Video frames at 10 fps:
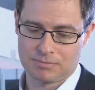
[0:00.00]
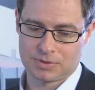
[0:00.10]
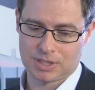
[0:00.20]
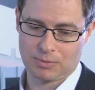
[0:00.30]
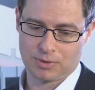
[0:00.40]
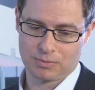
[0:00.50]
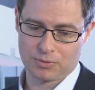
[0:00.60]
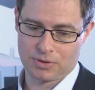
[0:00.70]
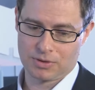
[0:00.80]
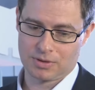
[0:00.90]
Second one
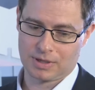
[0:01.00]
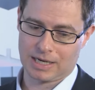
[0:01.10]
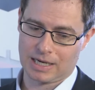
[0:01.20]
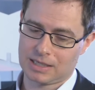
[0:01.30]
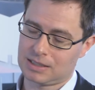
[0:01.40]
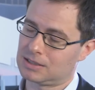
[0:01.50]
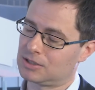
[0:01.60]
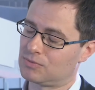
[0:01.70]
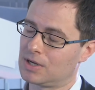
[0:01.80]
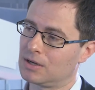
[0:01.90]
worth highlighting
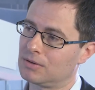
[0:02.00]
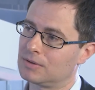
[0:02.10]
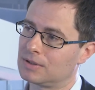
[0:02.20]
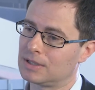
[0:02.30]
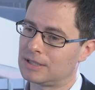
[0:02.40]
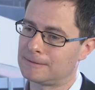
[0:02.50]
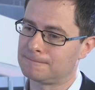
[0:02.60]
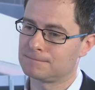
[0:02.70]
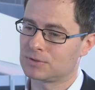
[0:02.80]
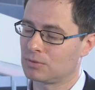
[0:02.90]
is Renault,
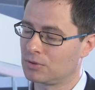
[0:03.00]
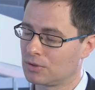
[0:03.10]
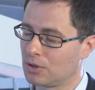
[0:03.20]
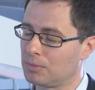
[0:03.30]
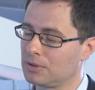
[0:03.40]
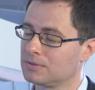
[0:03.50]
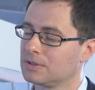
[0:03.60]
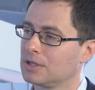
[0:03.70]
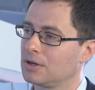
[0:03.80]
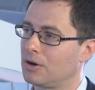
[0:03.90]
so
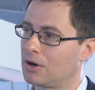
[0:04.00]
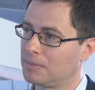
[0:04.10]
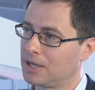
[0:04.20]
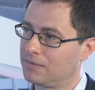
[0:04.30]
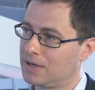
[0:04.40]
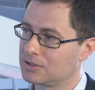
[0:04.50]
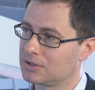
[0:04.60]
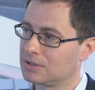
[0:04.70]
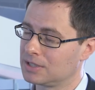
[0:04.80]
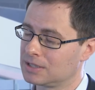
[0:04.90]
global auto
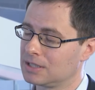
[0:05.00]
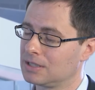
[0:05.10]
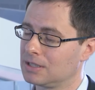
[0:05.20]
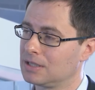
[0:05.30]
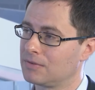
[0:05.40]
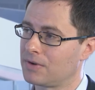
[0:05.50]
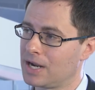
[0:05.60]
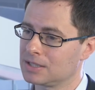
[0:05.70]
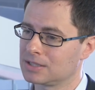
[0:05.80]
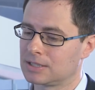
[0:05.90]
manufacturer listed in
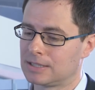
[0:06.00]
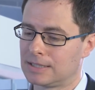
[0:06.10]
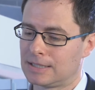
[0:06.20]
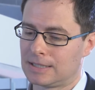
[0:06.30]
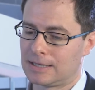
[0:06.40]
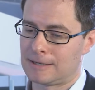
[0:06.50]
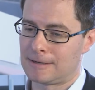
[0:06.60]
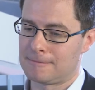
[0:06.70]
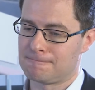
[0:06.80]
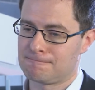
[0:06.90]
France.
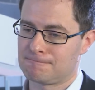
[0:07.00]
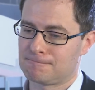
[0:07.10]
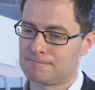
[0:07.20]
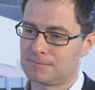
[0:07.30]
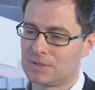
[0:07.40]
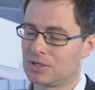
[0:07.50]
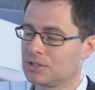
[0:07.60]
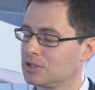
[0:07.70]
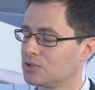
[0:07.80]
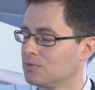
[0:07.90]
Here
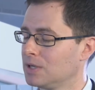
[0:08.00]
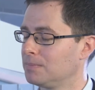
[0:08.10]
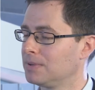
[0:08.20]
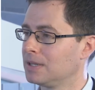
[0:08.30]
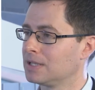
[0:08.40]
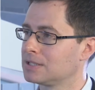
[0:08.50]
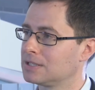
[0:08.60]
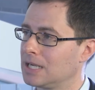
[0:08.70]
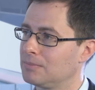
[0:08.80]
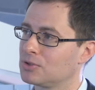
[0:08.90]
it has really been the
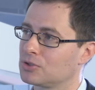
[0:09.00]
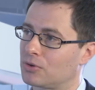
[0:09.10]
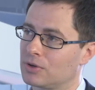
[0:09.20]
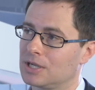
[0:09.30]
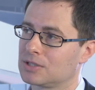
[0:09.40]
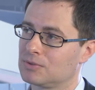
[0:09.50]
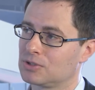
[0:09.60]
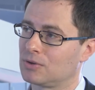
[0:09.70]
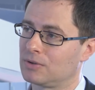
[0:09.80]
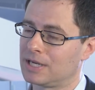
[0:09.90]
same story as we
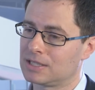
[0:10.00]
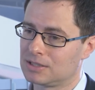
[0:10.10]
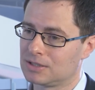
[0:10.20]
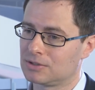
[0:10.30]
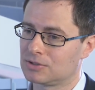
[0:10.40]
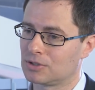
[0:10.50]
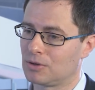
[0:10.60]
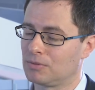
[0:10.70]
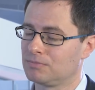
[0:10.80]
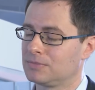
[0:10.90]
saw last year.
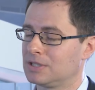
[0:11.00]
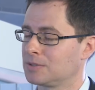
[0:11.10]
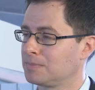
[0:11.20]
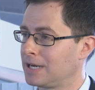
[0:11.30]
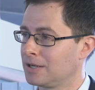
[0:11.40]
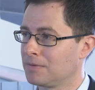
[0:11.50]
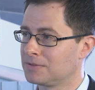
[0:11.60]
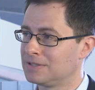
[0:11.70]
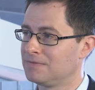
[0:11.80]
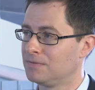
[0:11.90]
So despite
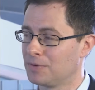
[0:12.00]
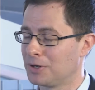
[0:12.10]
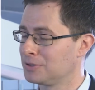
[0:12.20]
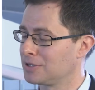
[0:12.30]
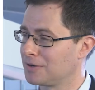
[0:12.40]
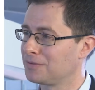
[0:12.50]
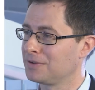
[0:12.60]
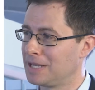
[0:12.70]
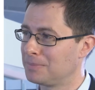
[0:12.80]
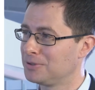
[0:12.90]
obviously very tough
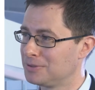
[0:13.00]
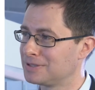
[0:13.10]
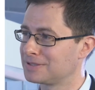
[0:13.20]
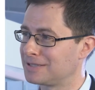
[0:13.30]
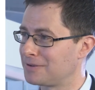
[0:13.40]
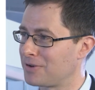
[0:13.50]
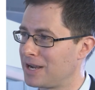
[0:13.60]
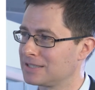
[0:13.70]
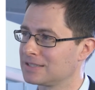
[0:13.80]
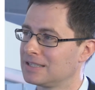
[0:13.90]
labor unions in
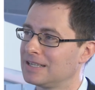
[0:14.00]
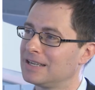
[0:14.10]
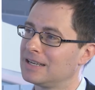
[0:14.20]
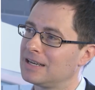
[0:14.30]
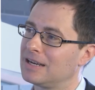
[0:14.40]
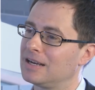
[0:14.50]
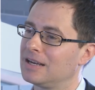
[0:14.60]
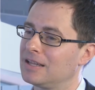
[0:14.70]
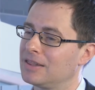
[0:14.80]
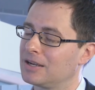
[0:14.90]
France, the